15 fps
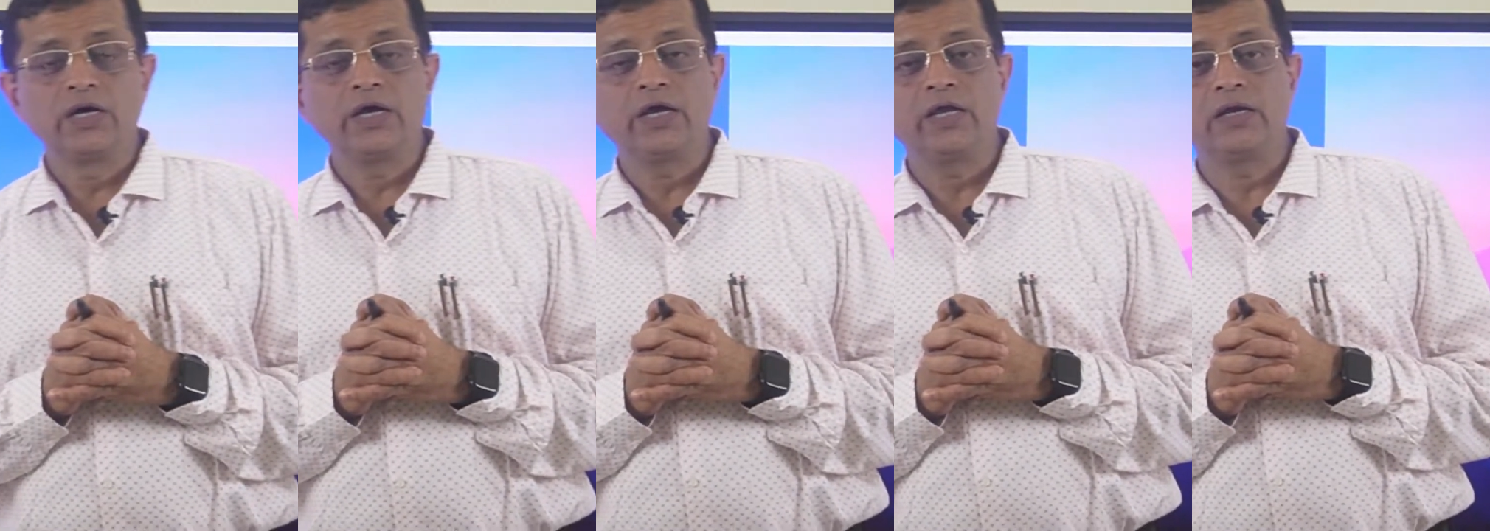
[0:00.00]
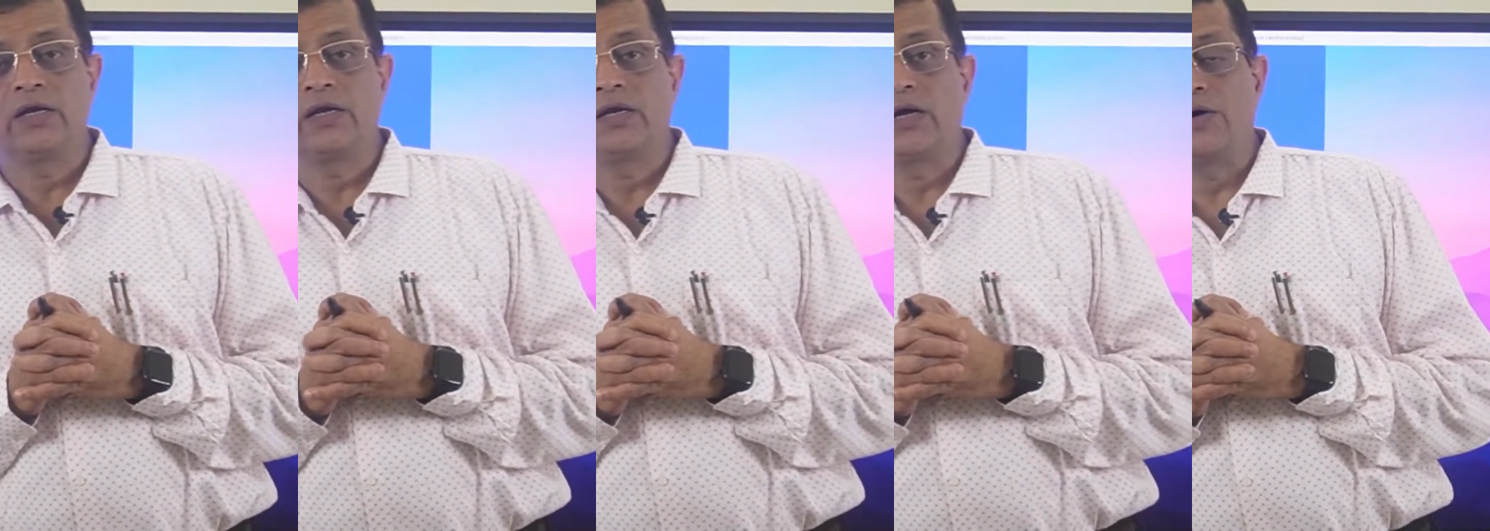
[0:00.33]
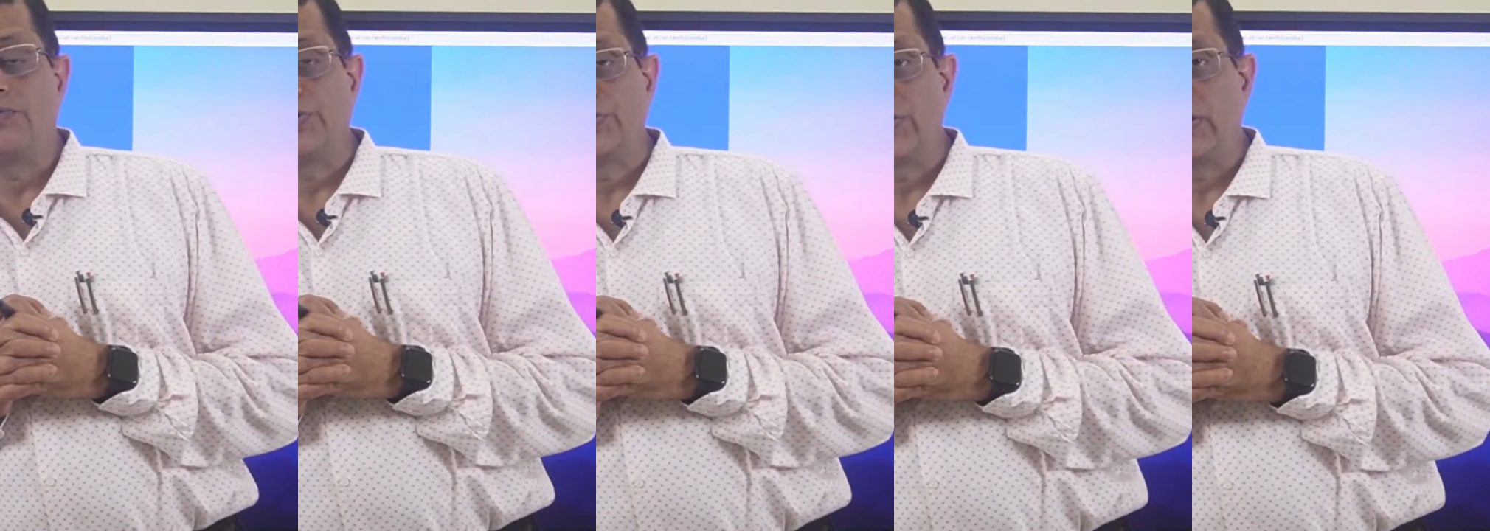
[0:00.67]
in
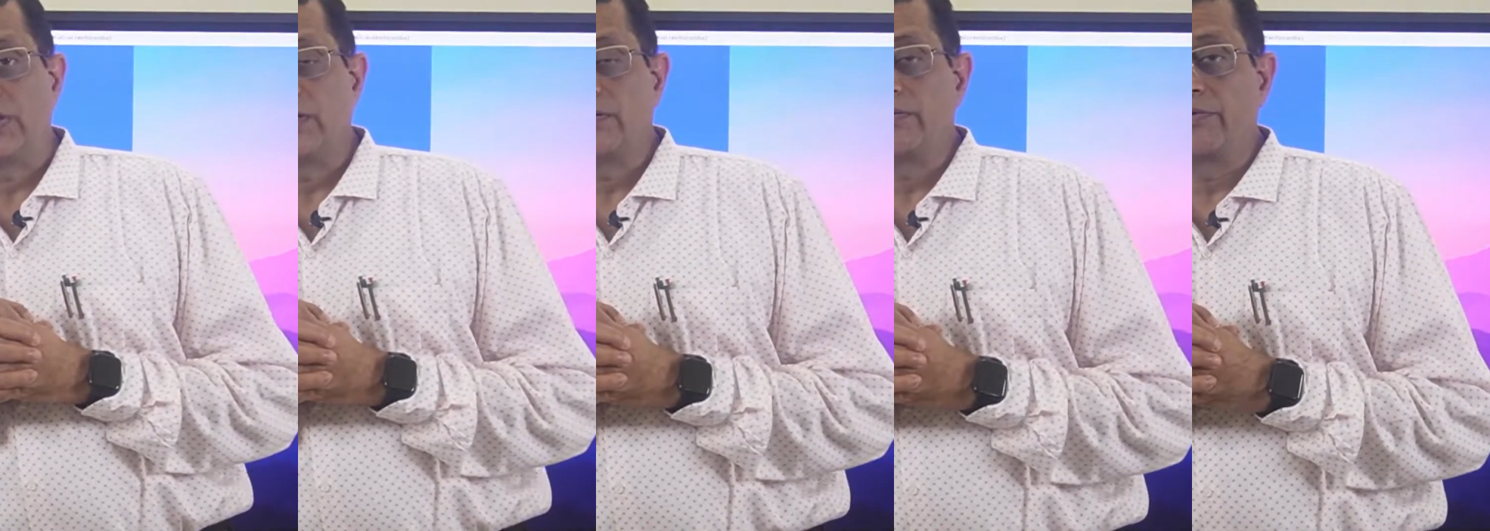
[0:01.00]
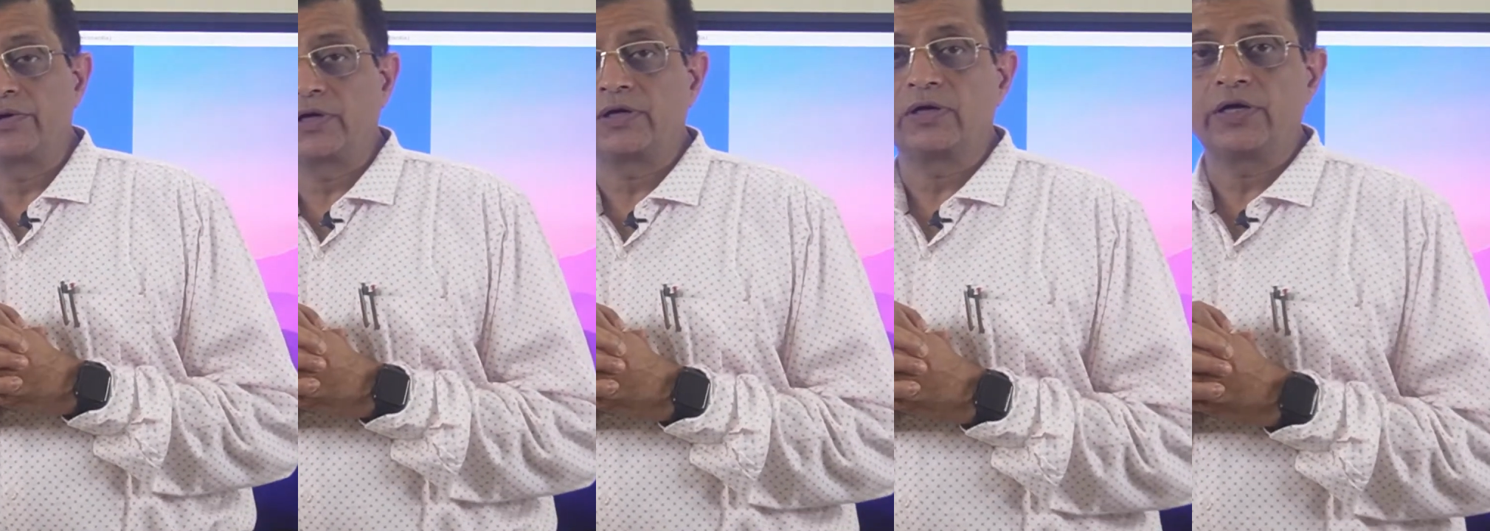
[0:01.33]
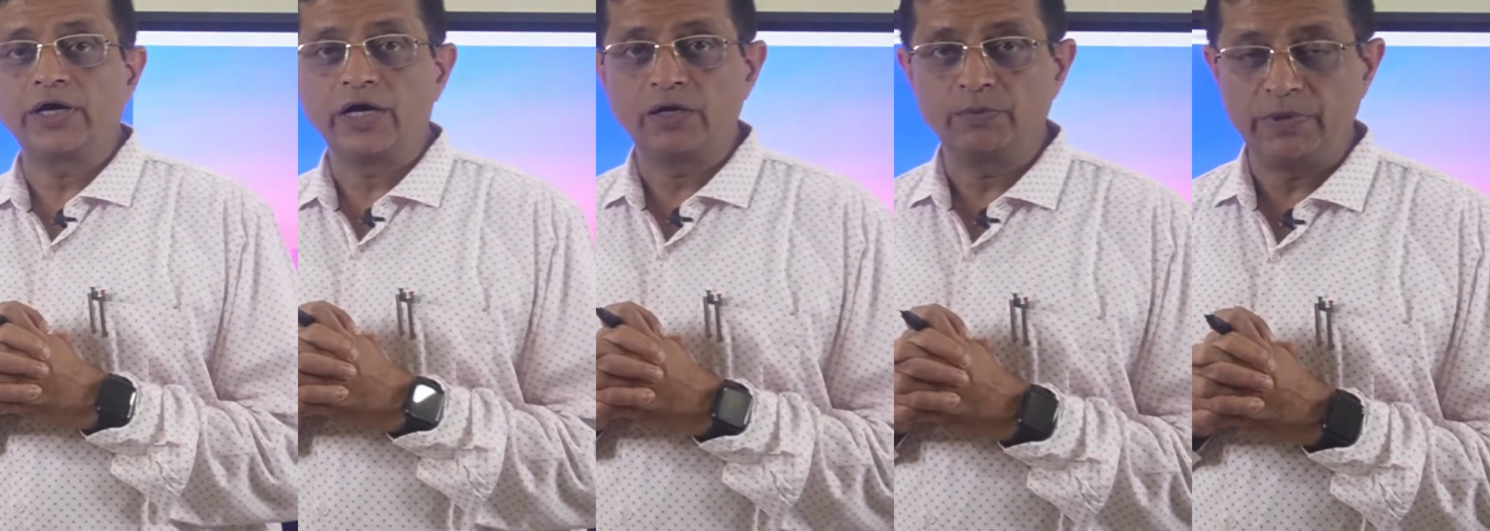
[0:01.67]
our channel Critical
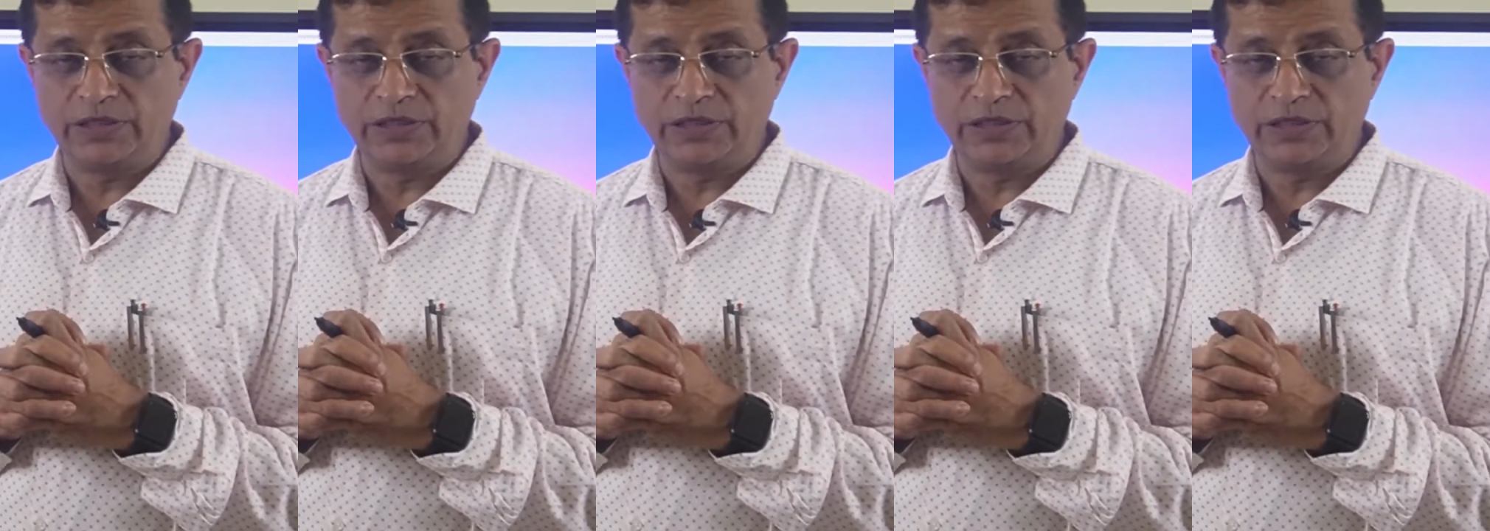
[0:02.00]
Care